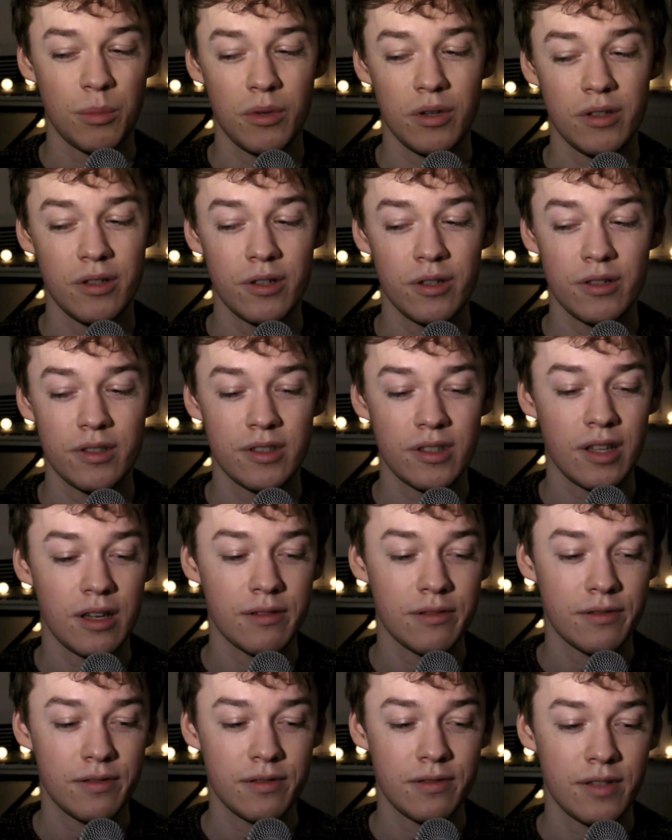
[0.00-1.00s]
other
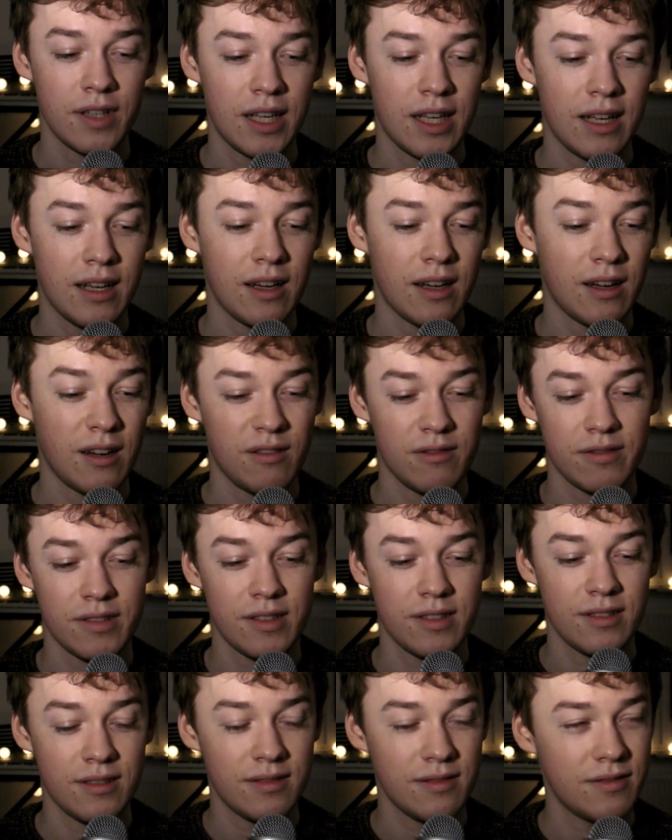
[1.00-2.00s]
stuff. I don't have
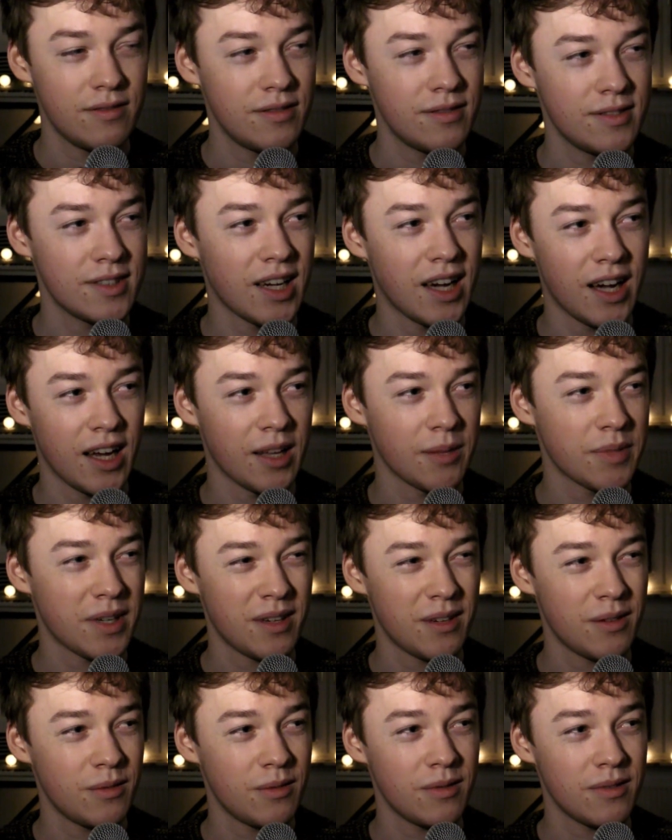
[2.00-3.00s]
time. I
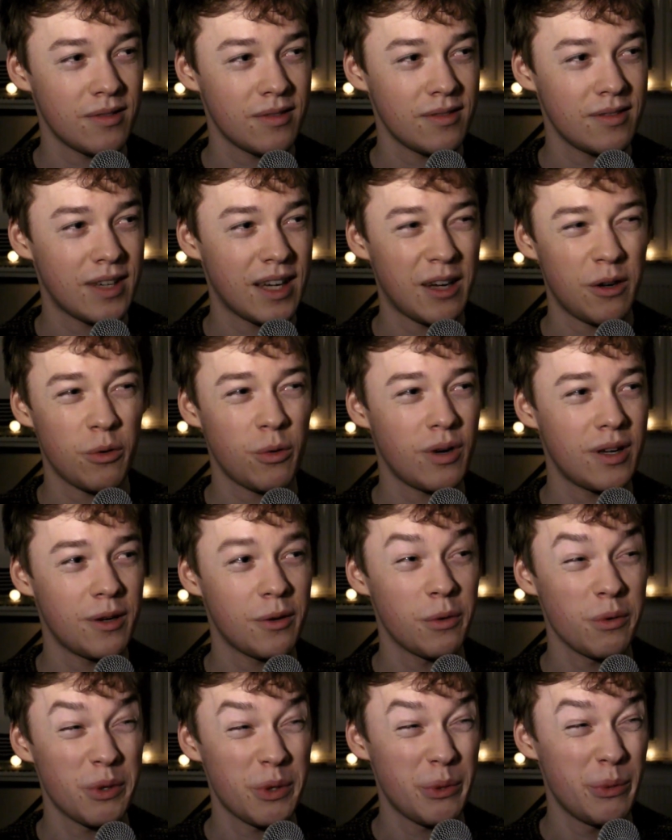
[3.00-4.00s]
don't want to
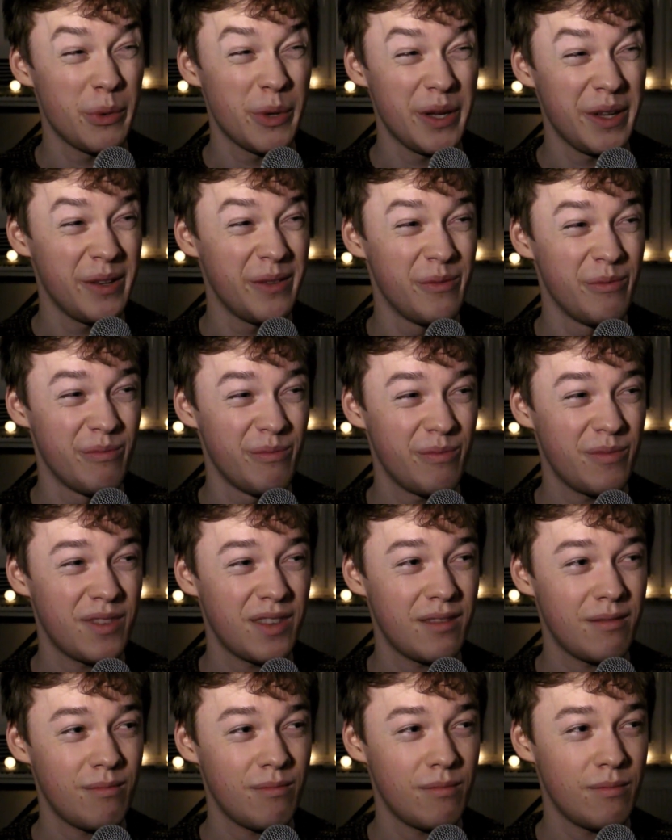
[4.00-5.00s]
reread
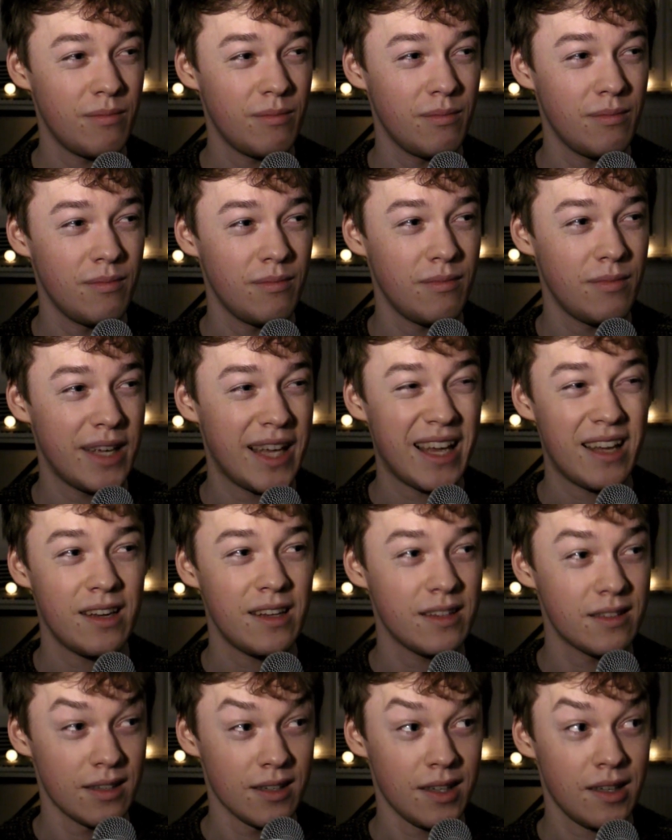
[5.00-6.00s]

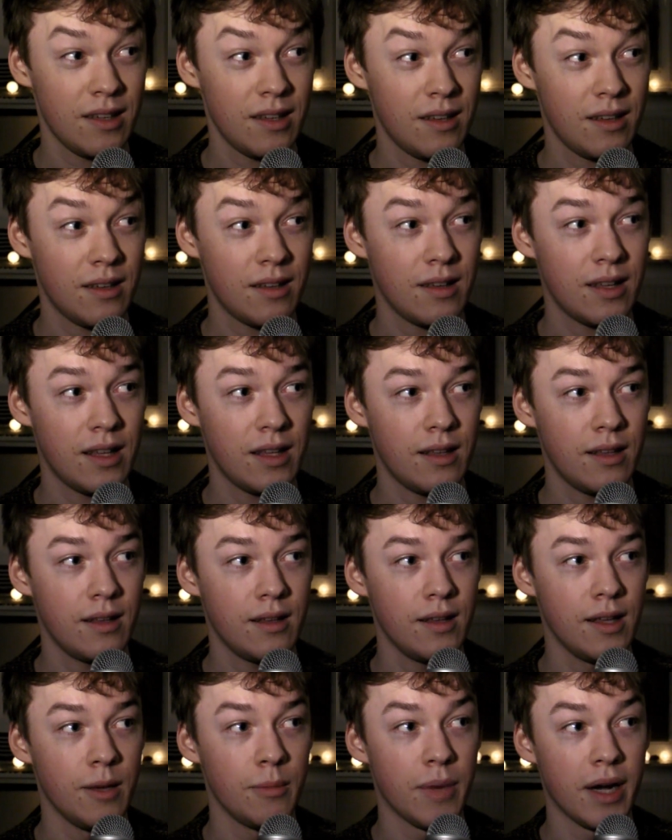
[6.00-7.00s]
anything
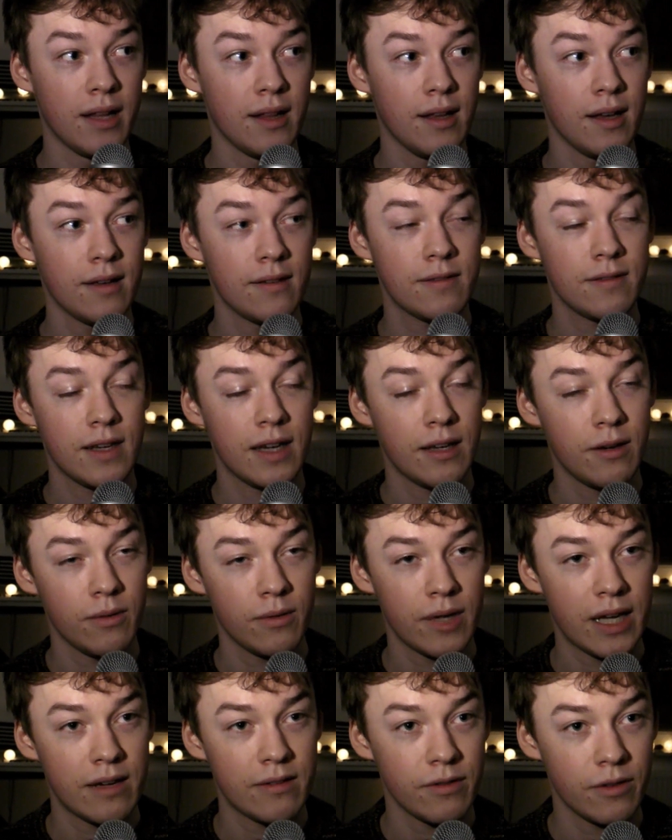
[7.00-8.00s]
in my life. I
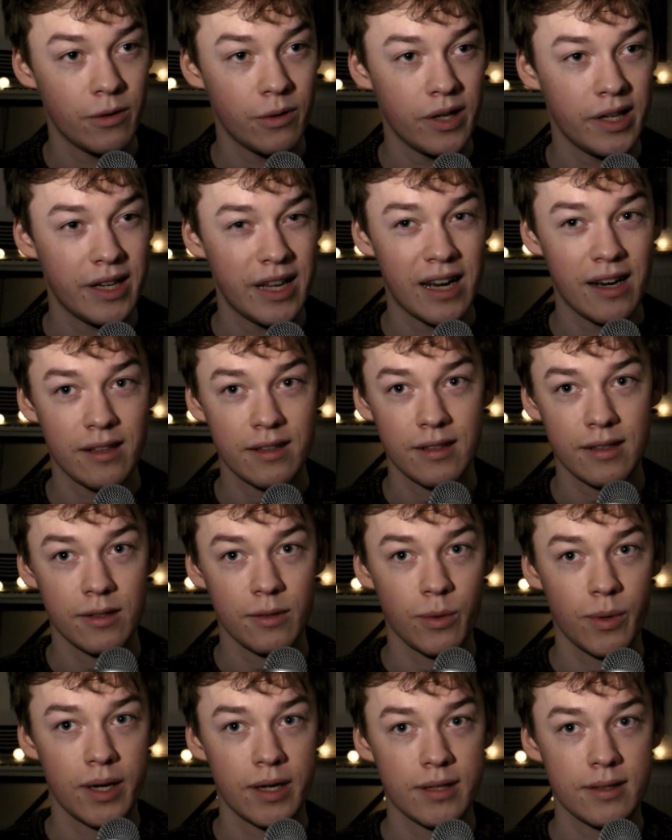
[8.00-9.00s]
don't ever read anything
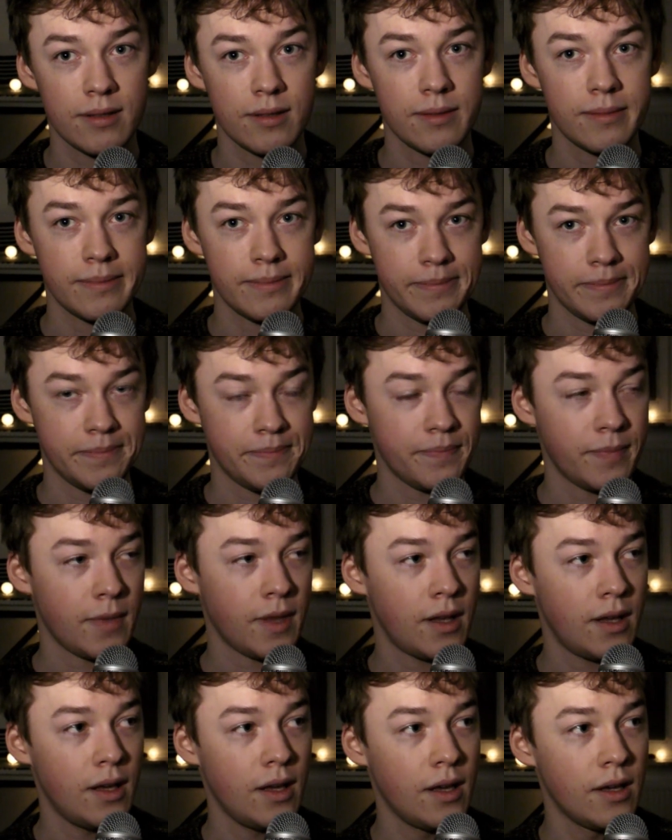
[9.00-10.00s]
twice.
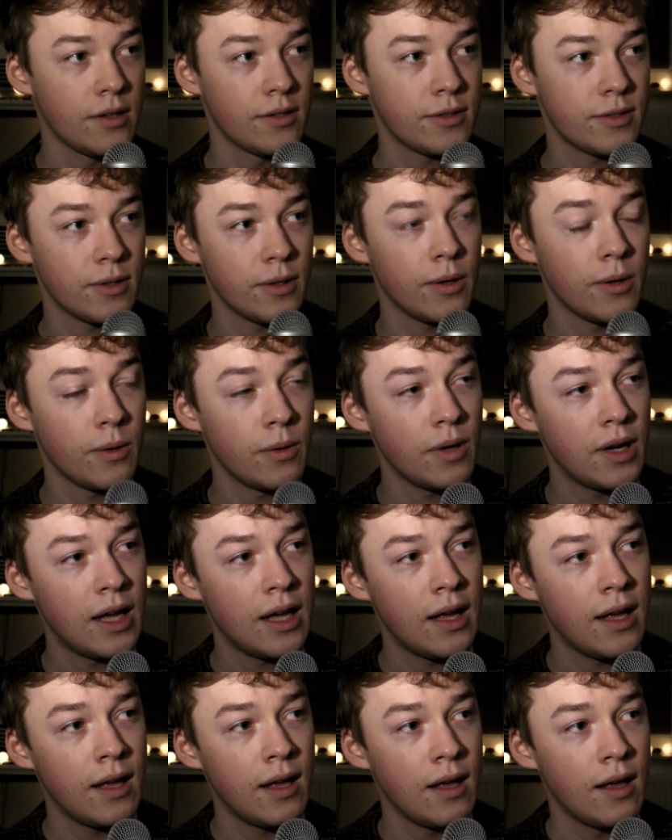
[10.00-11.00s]
So
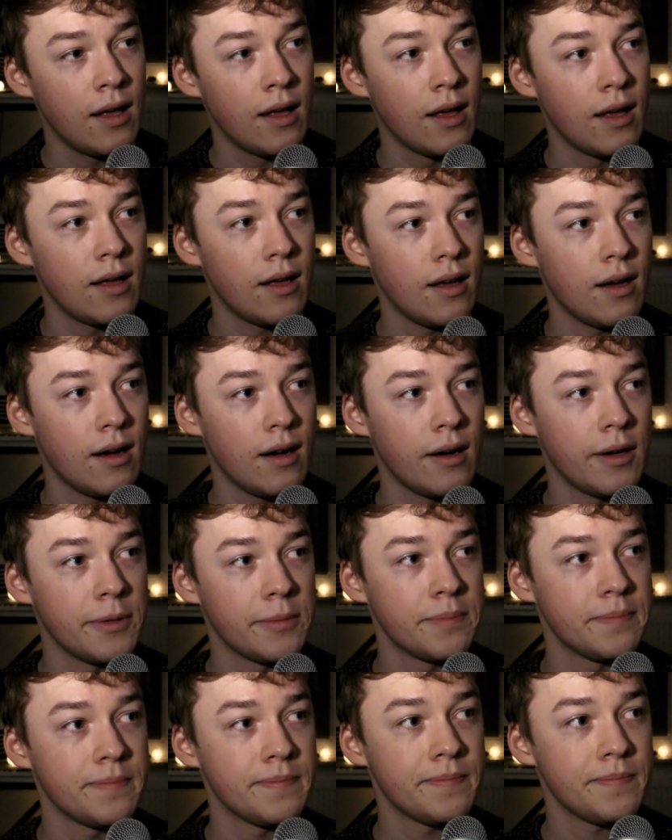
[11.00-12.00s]

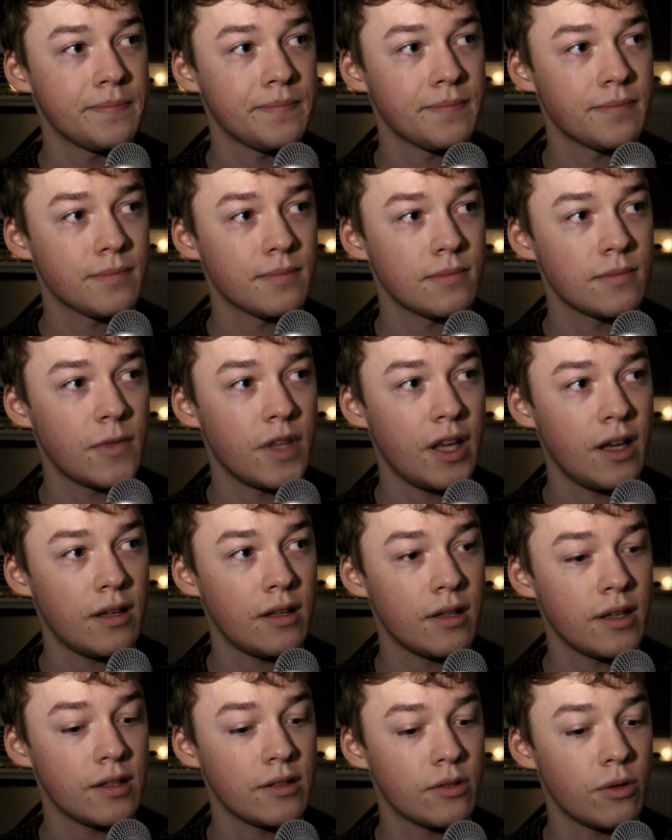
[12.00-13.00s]
the
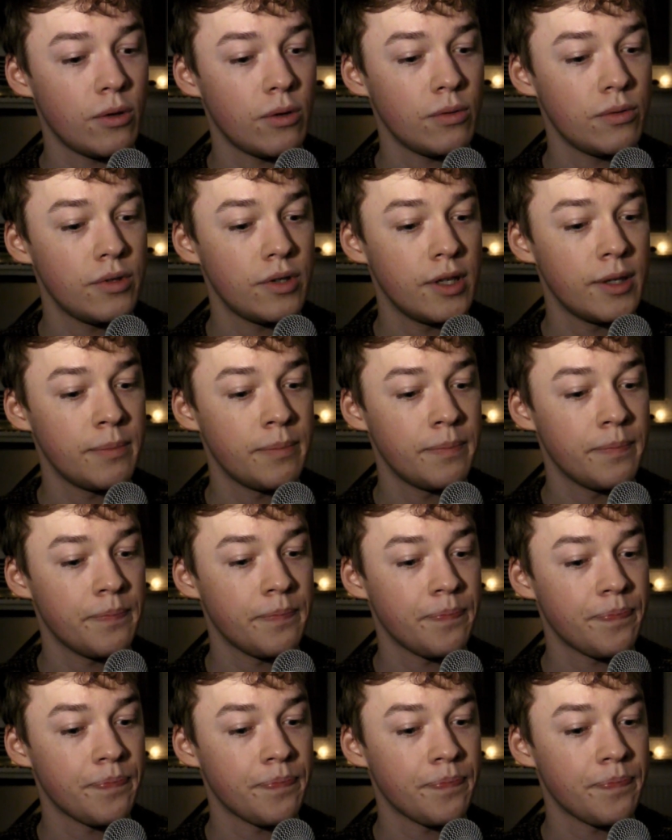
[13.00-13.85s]
alien told him,